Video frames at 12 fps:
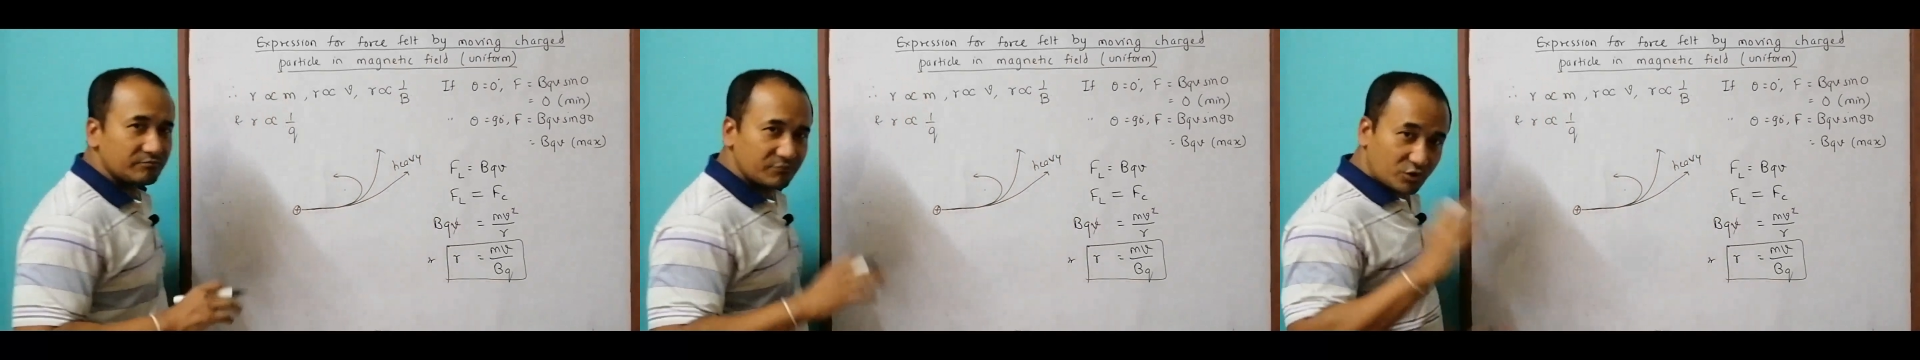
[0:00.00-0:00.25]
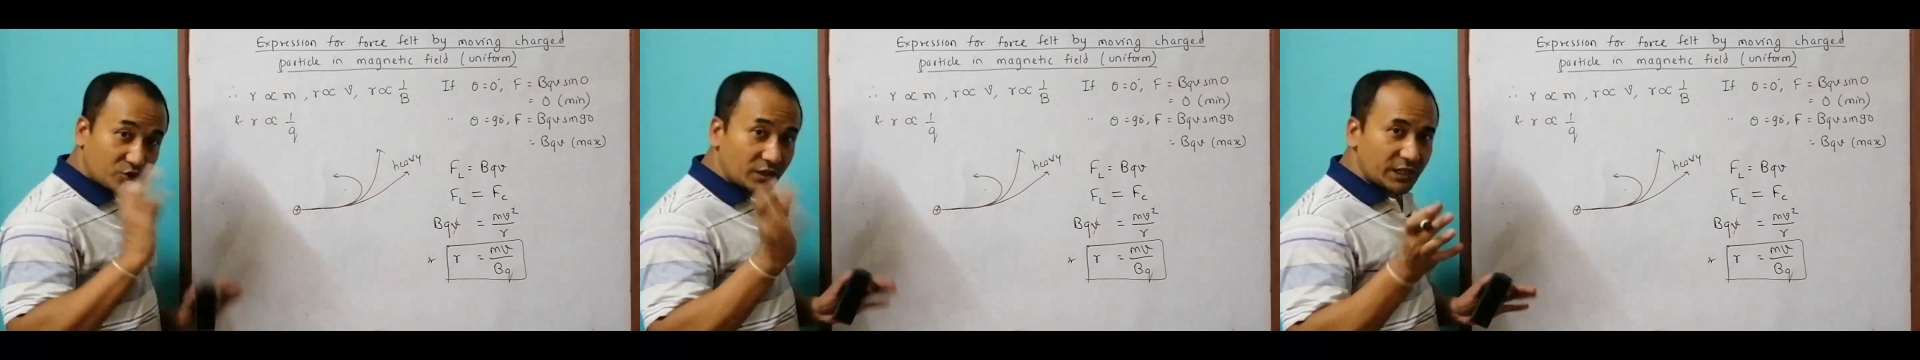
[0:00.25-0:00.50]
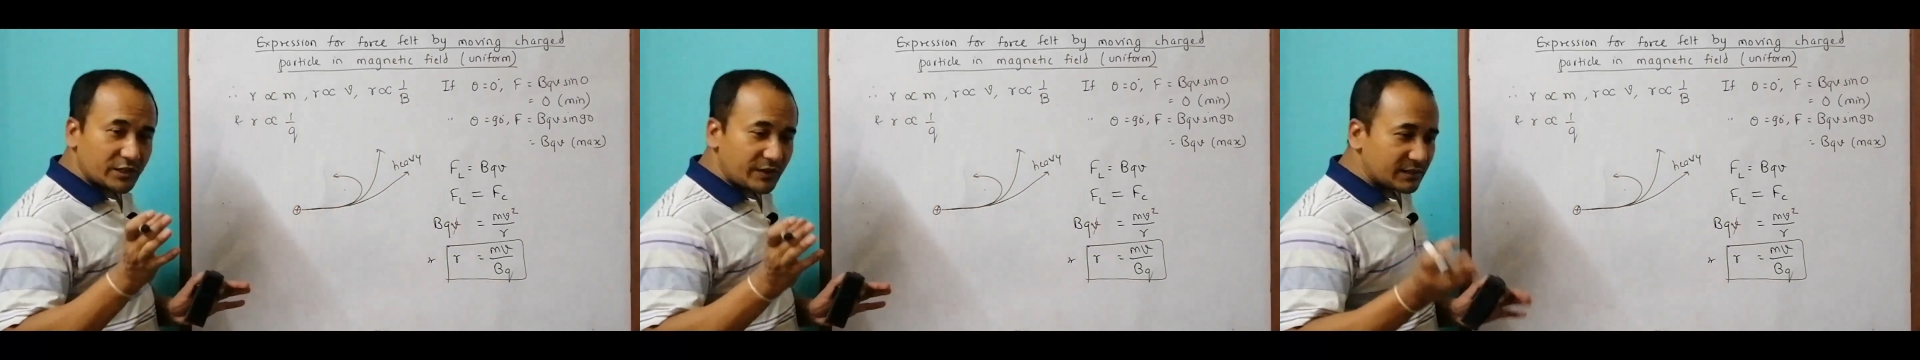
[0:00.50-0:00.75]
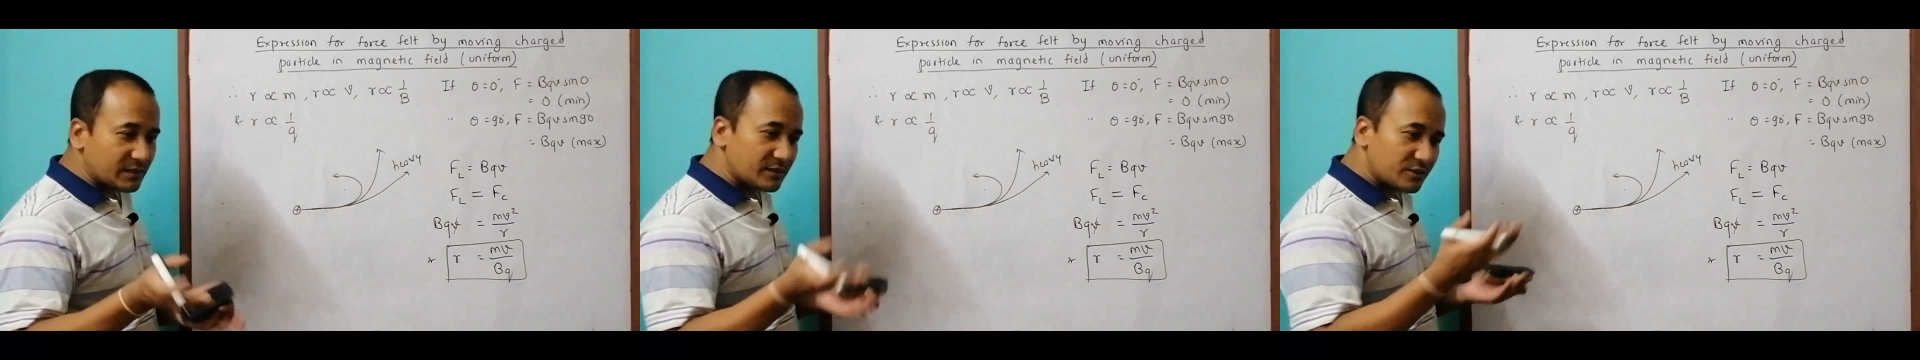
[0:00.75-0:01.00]
strong
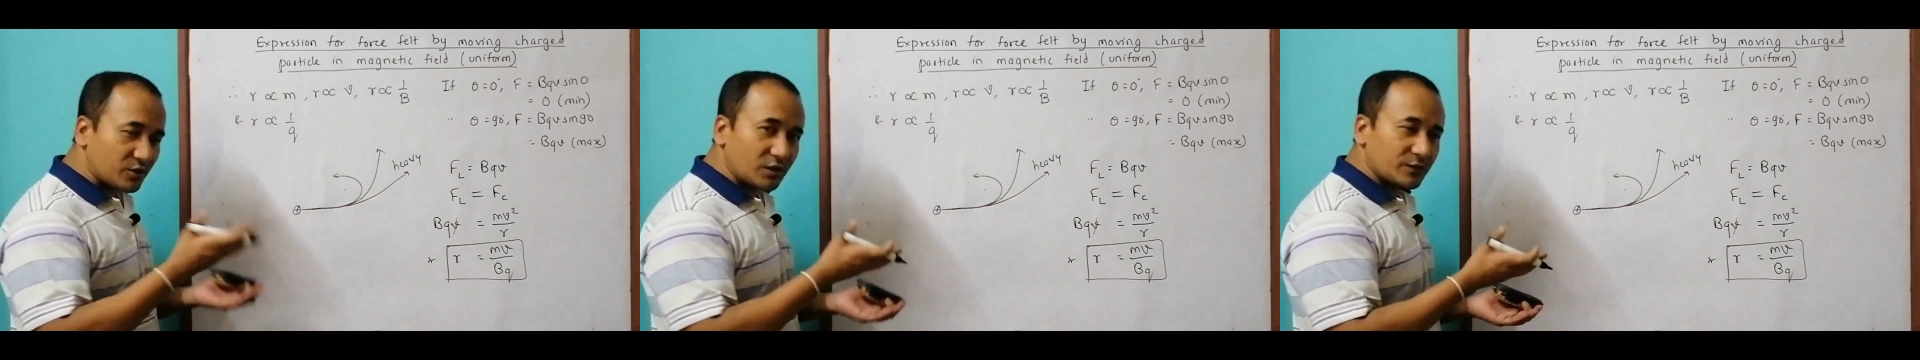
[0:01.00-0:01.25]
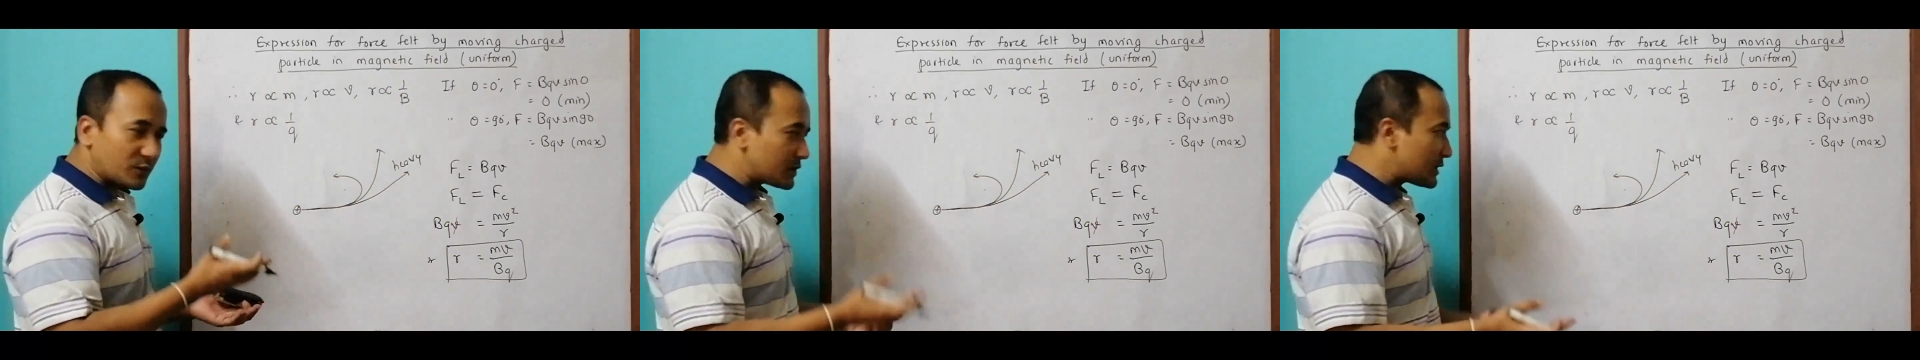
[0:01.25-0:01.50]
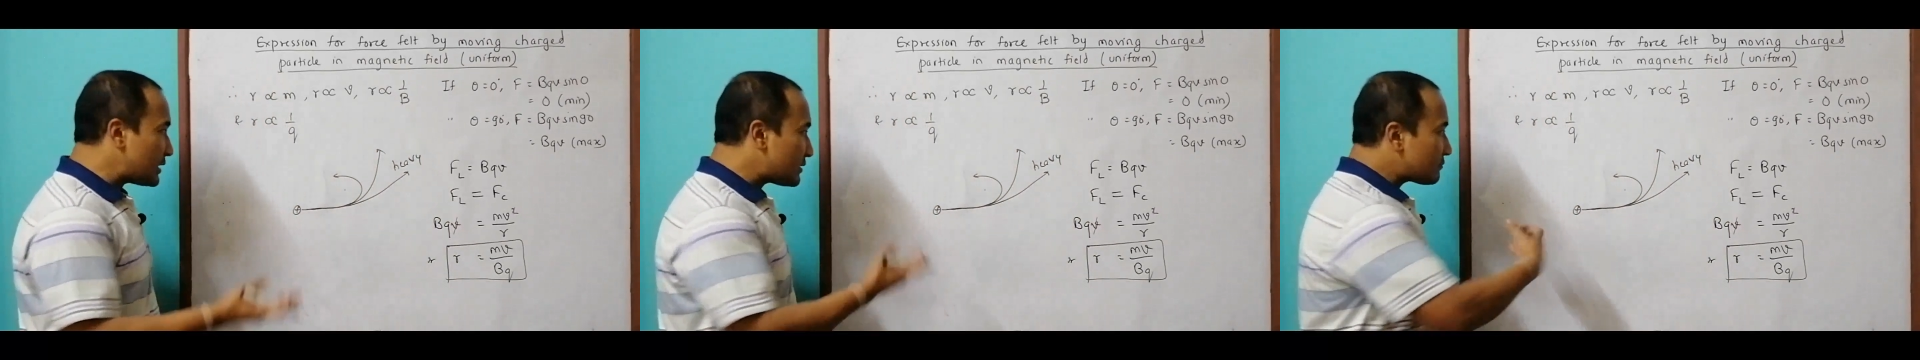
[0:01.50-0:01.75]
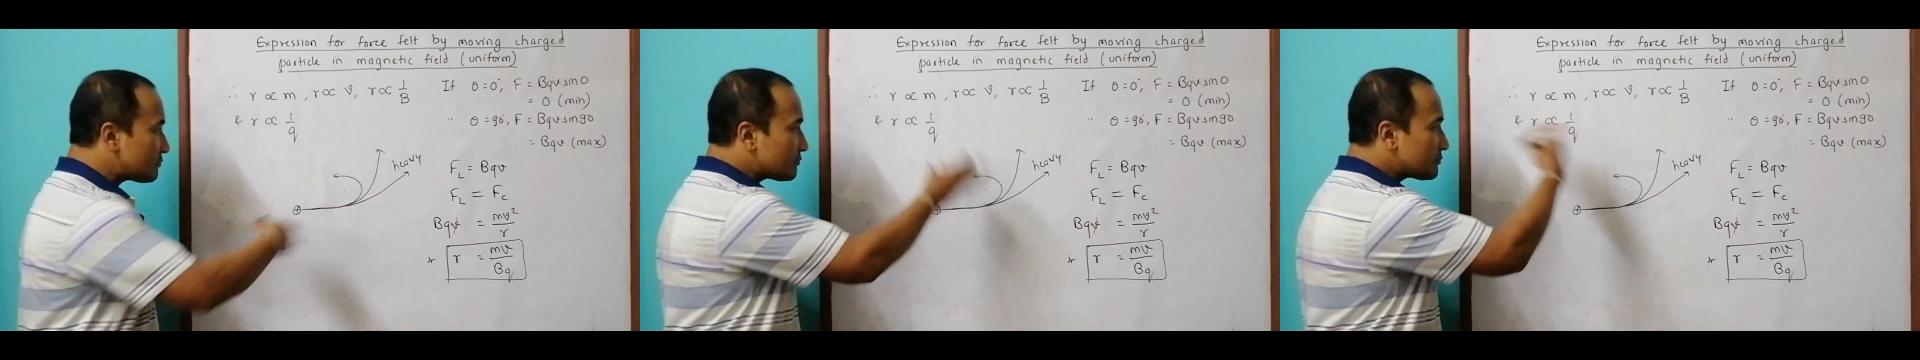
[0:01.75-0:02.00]
interaction, strong force, and
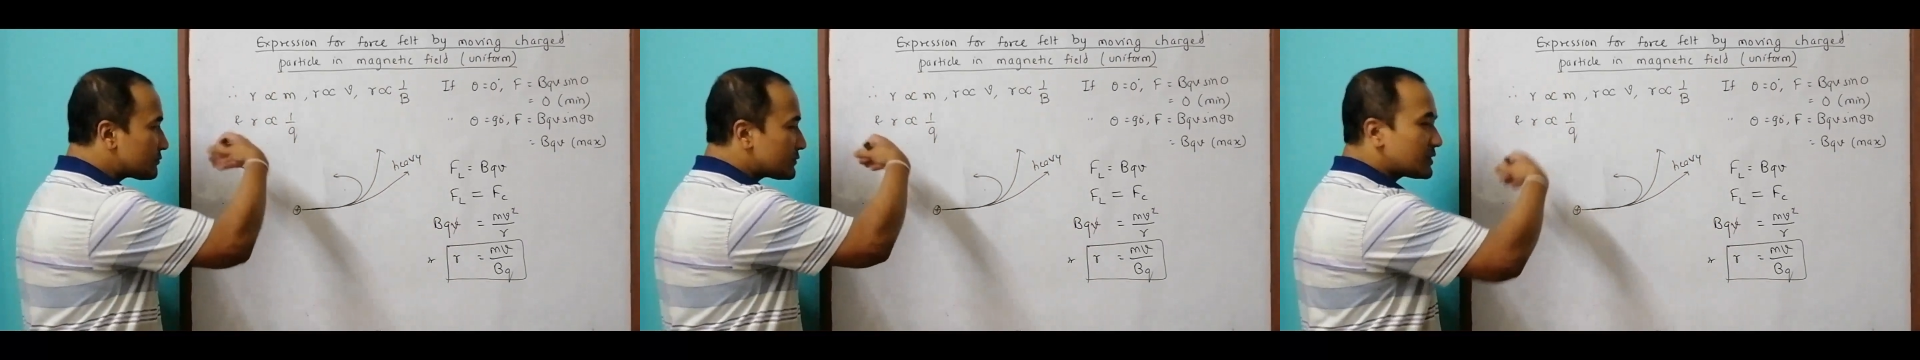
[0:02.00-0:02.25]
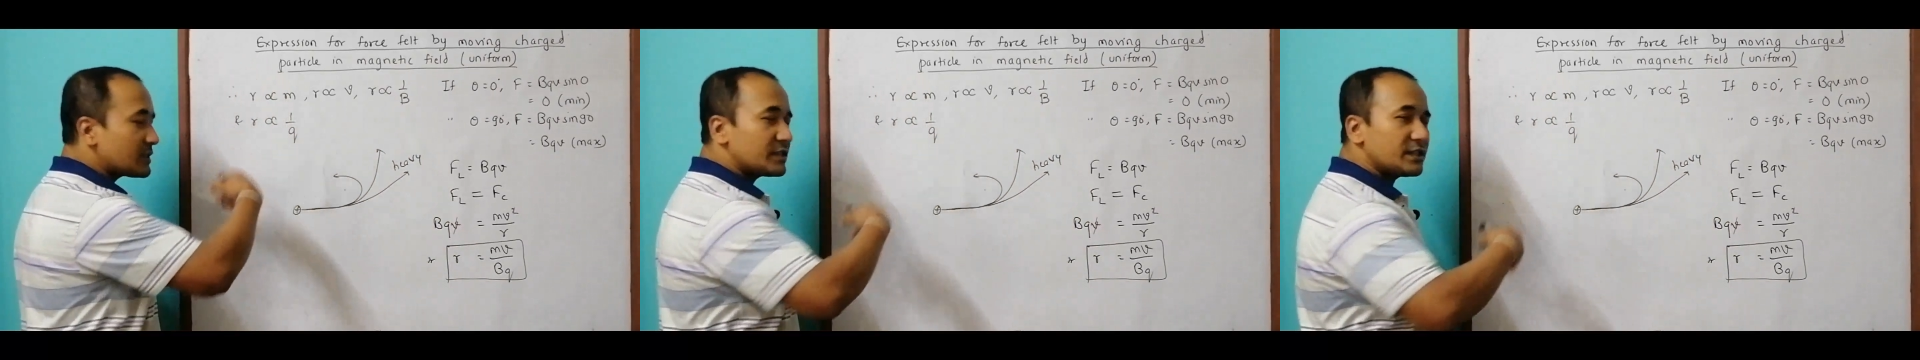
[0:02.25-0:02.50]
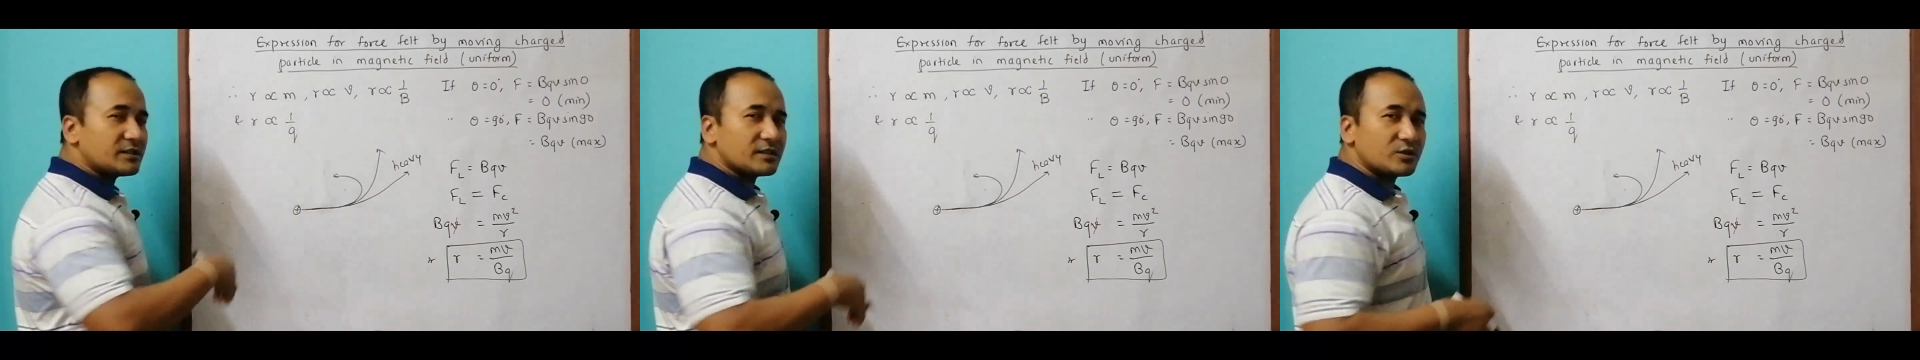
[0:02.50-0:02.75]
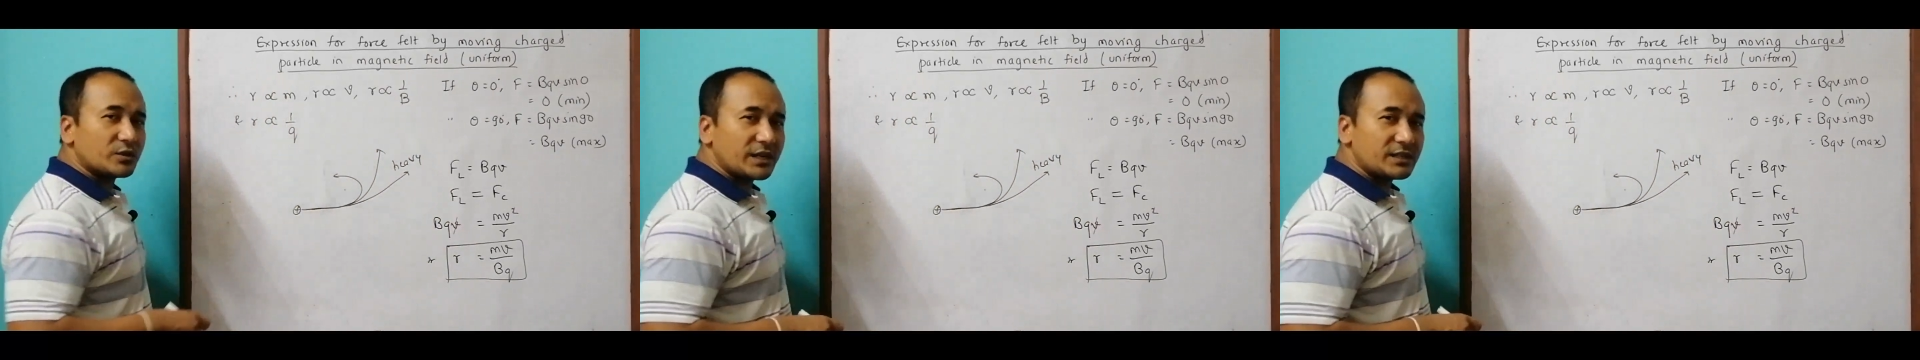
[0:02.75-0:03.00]
it just
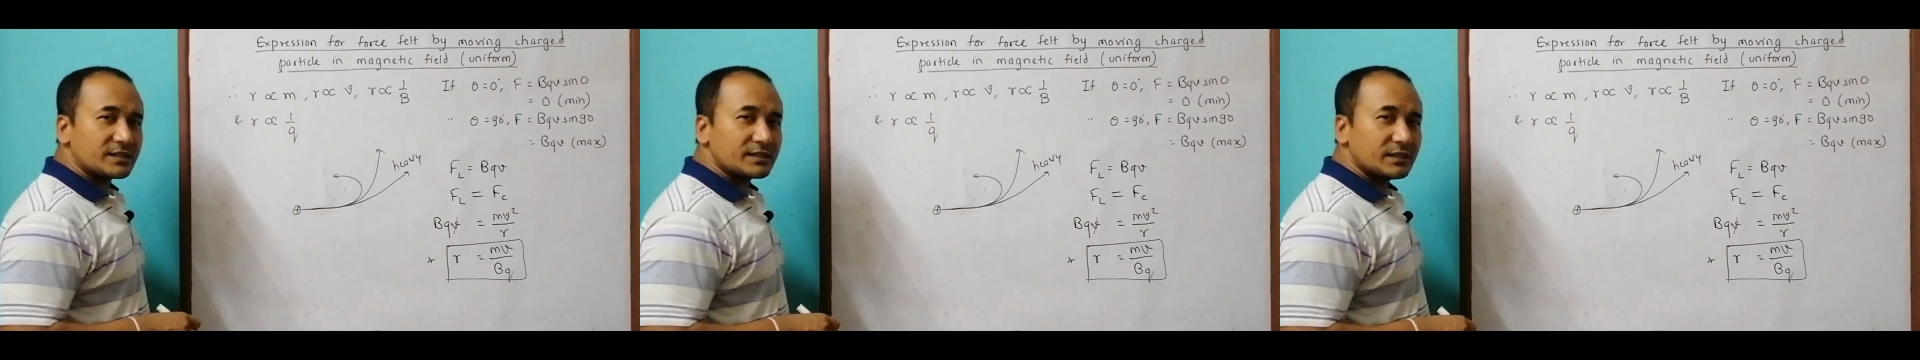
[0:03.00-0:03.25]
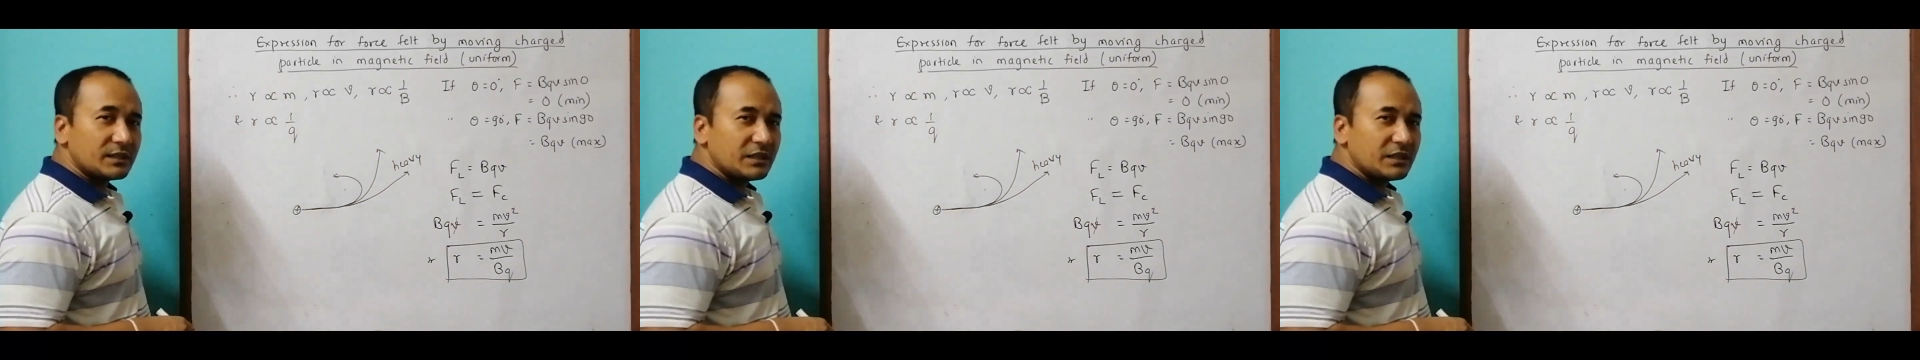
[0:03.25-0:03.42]
rotates.